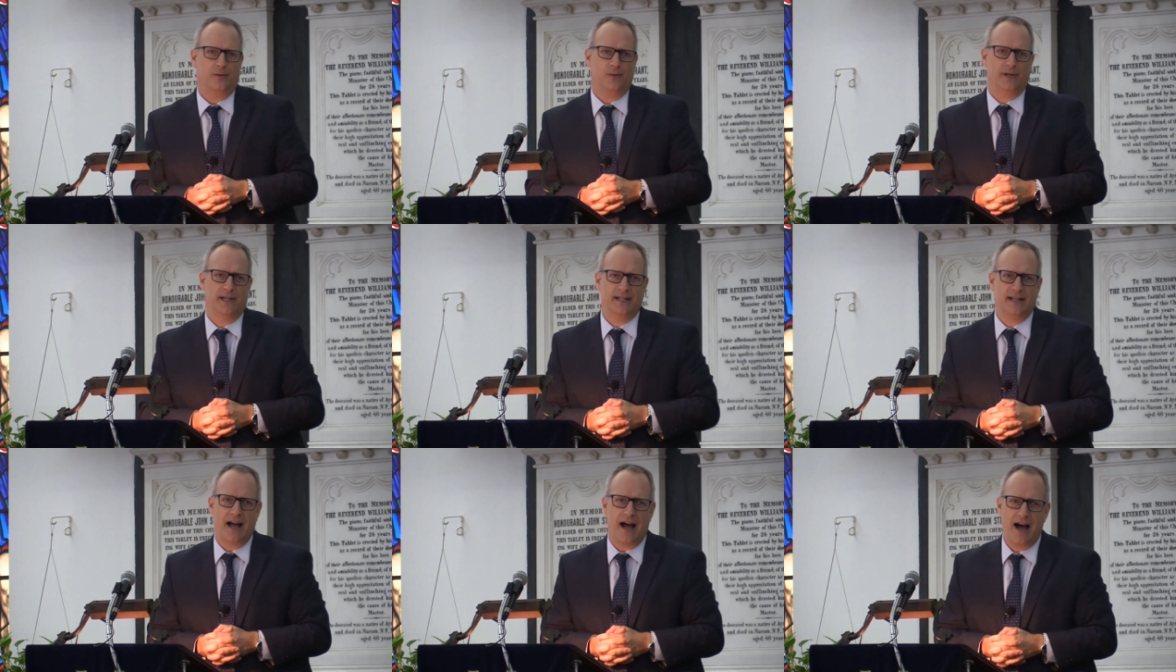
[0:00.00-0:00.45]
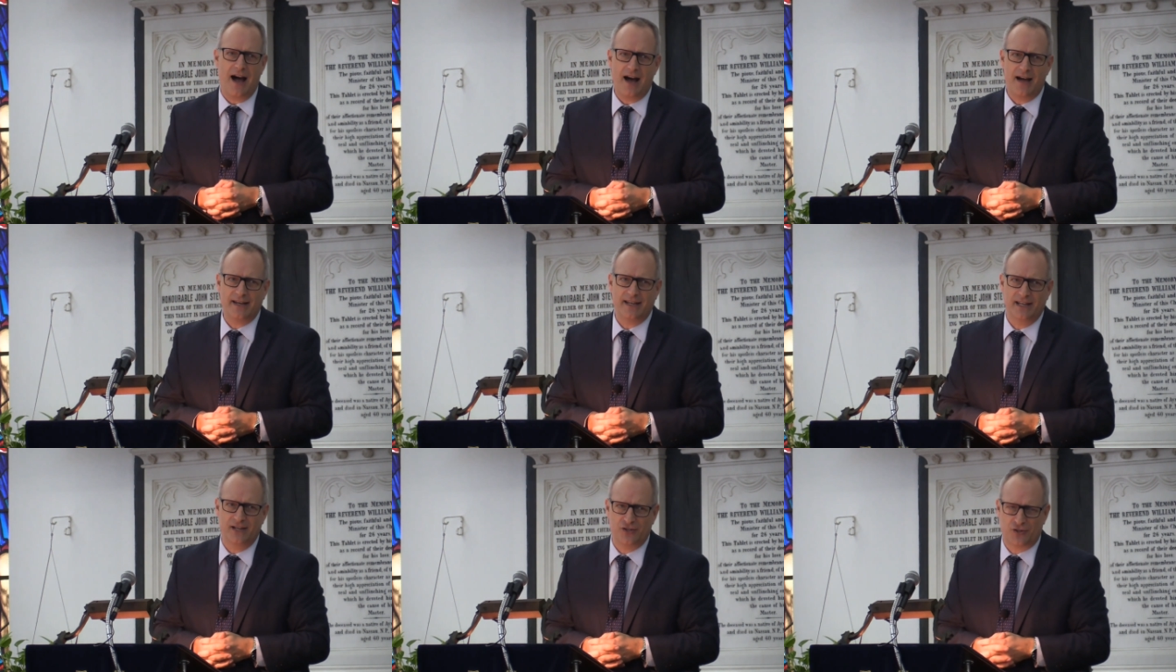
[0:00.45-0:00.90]
When
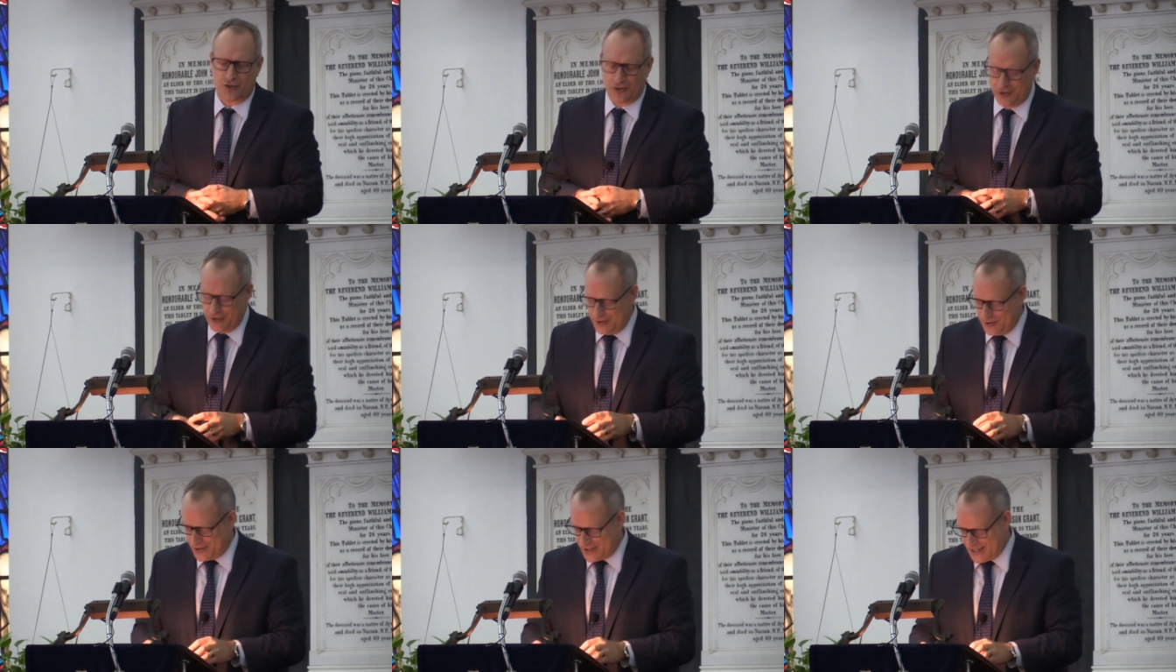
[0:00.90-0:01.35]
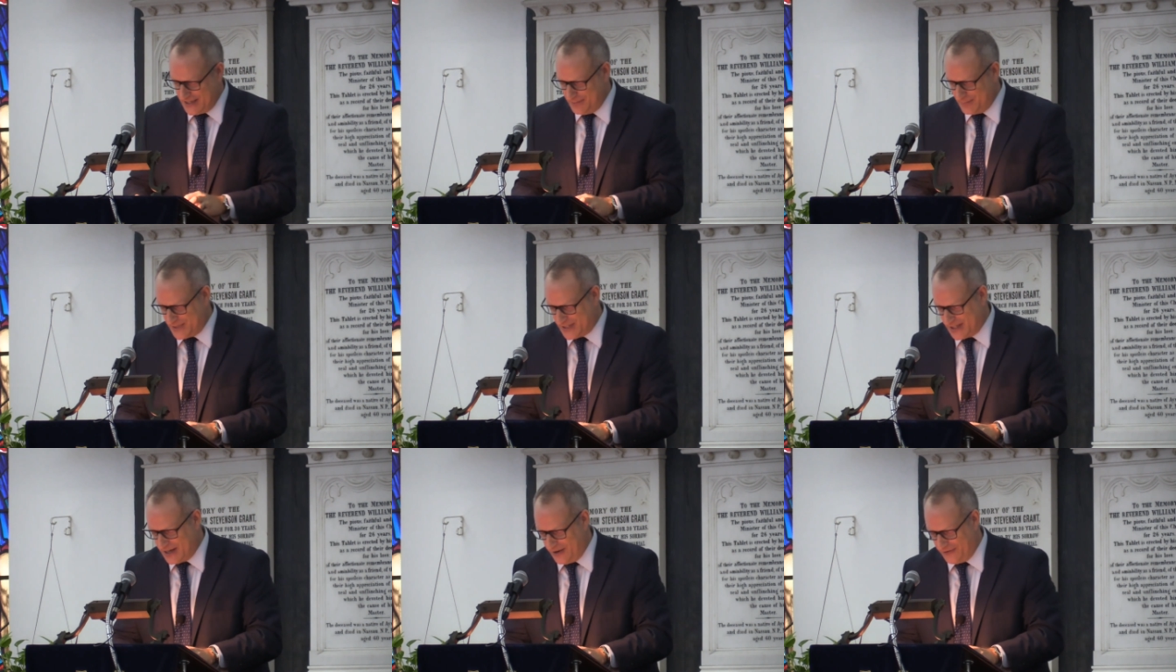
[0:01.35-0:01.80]
God introduced
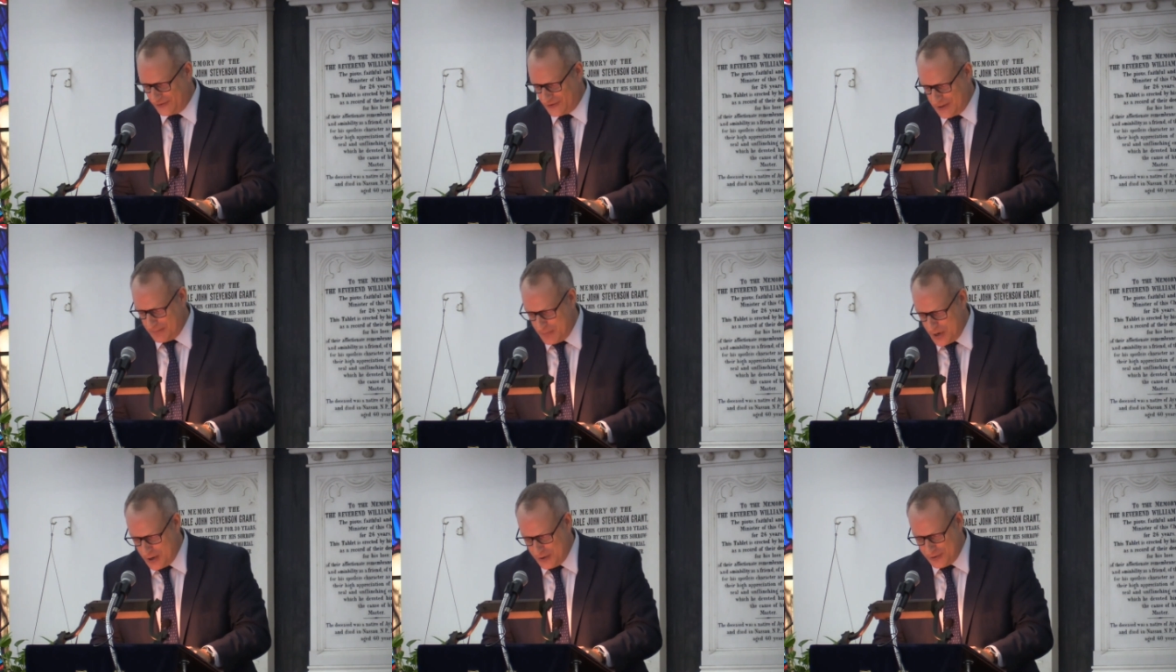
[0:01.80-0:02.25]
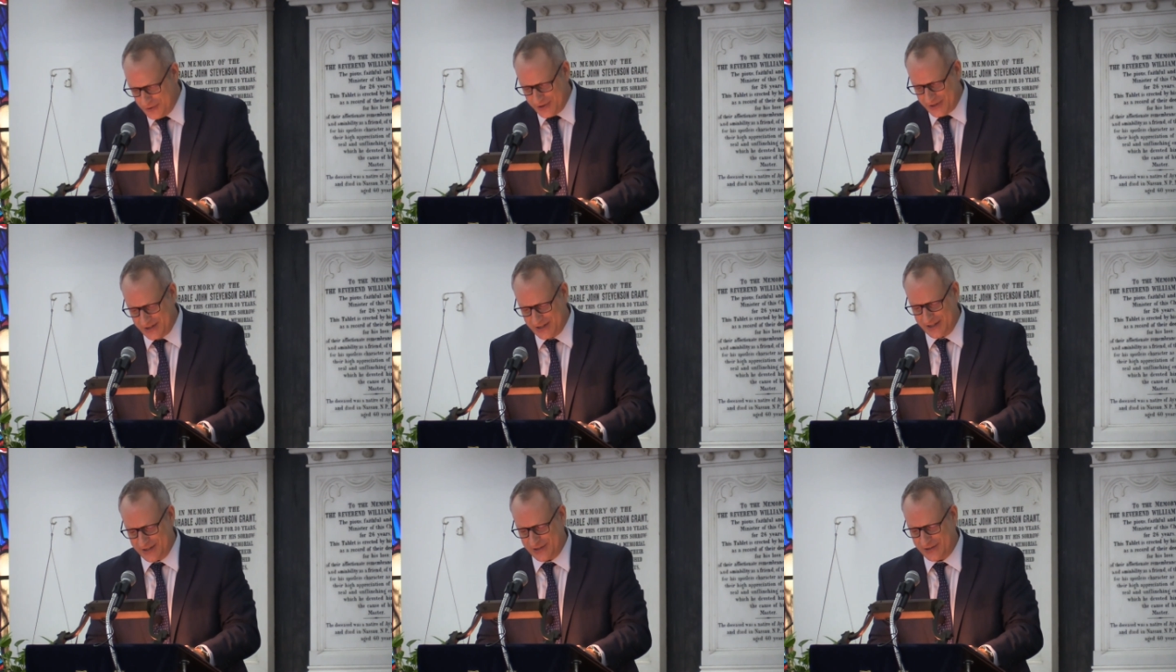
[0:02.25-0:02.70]
Himself to
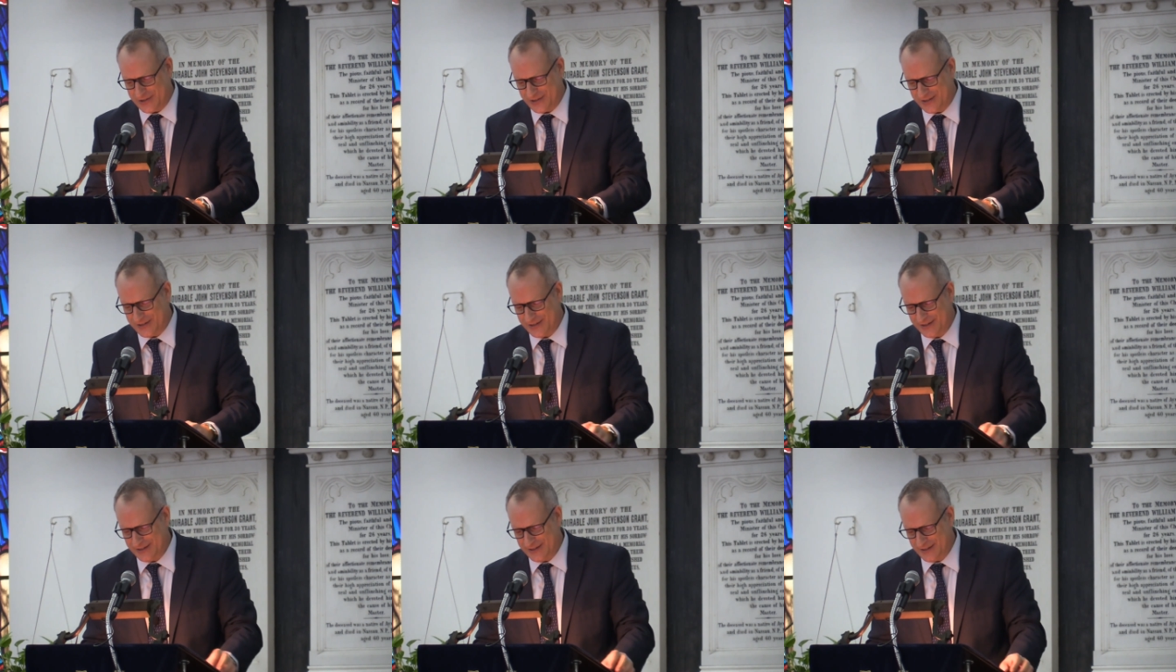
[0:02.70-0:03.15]
Moses,